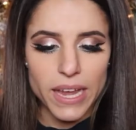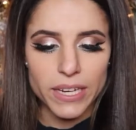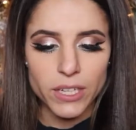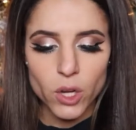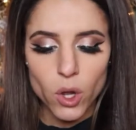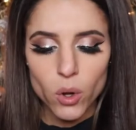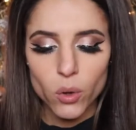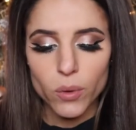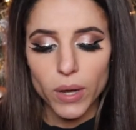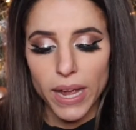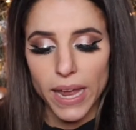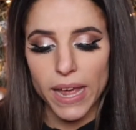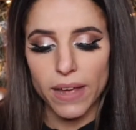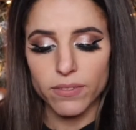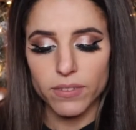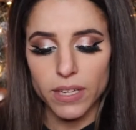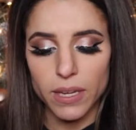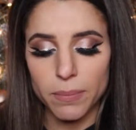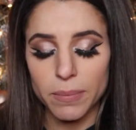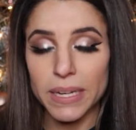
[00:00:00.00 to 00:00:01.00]
I know I
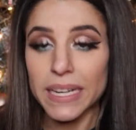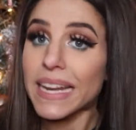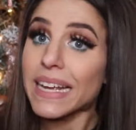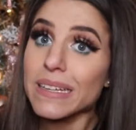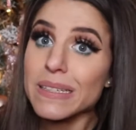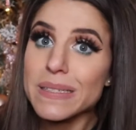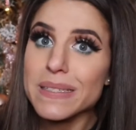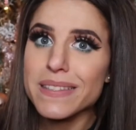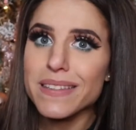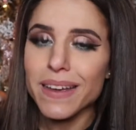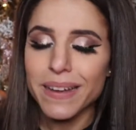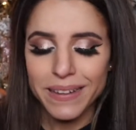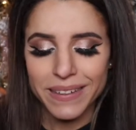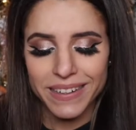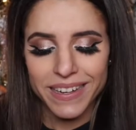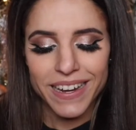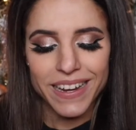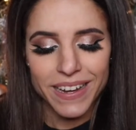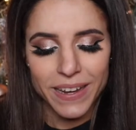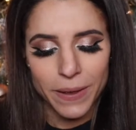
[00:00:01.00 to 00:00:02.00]
have to get my nails
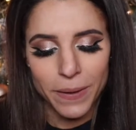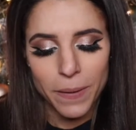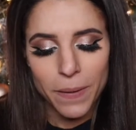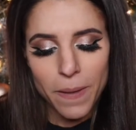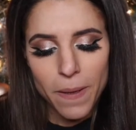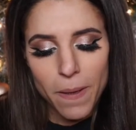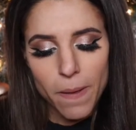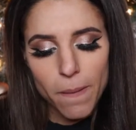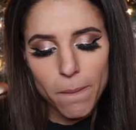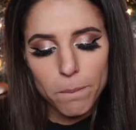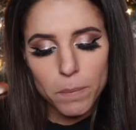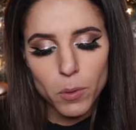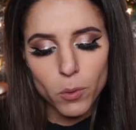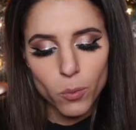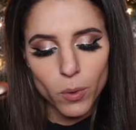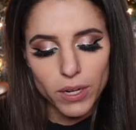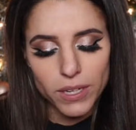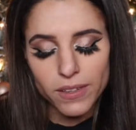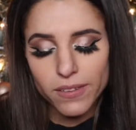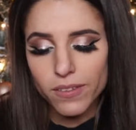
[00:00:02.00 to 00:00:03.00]
done. But
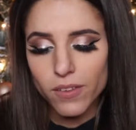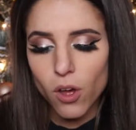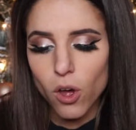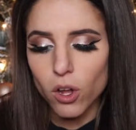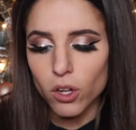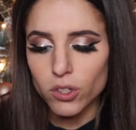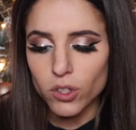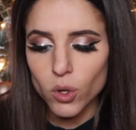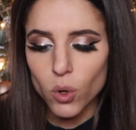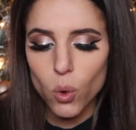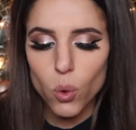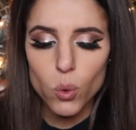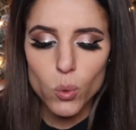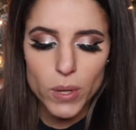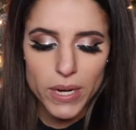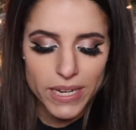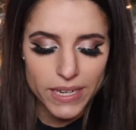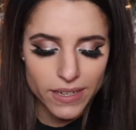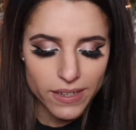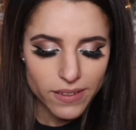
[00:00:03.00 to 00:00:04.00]
one is called
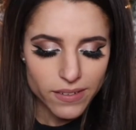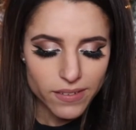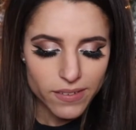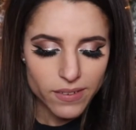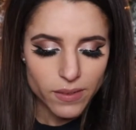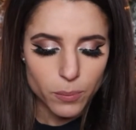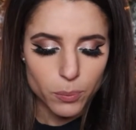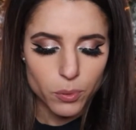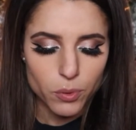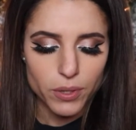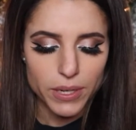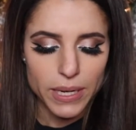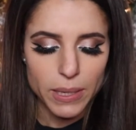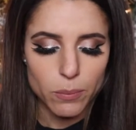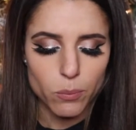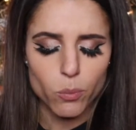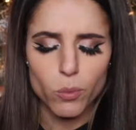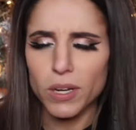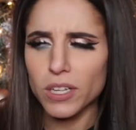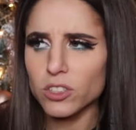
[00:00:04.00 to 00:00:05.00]
Queen
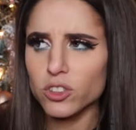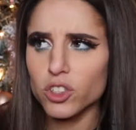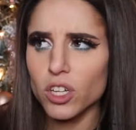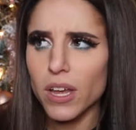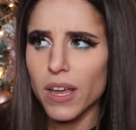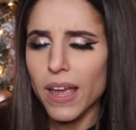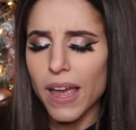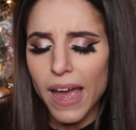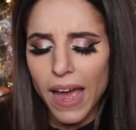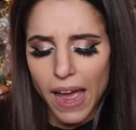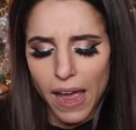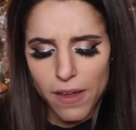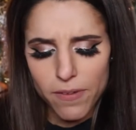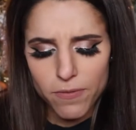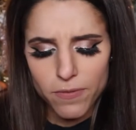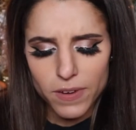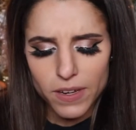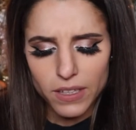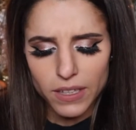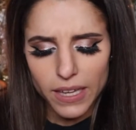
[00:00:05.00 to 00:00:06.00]
Supreme, which I
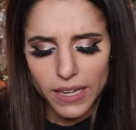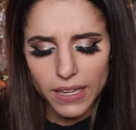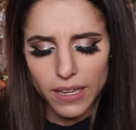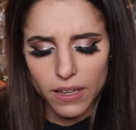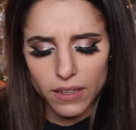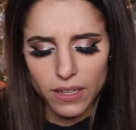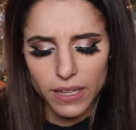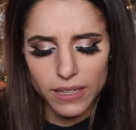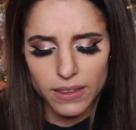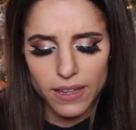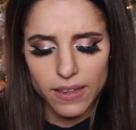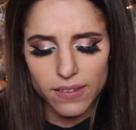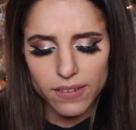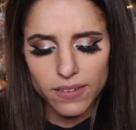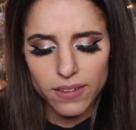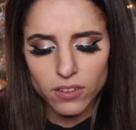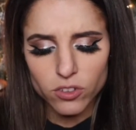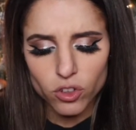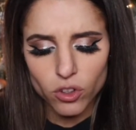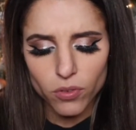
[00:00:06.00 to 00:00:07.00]
feel like, like that's
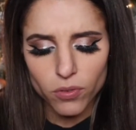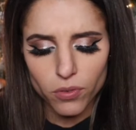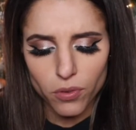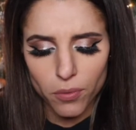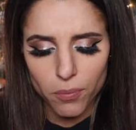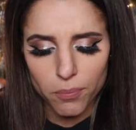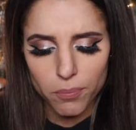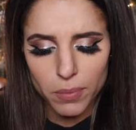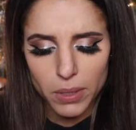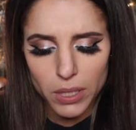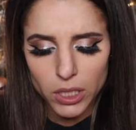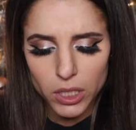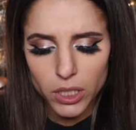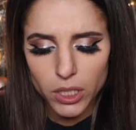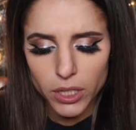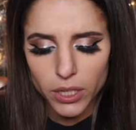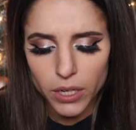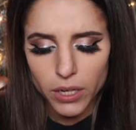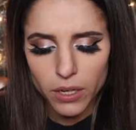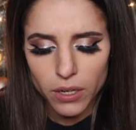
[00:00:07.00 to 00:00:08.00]
such a
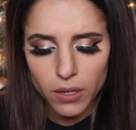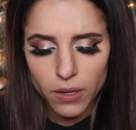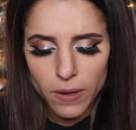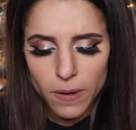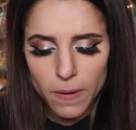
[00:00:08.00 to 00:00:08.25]
familiar,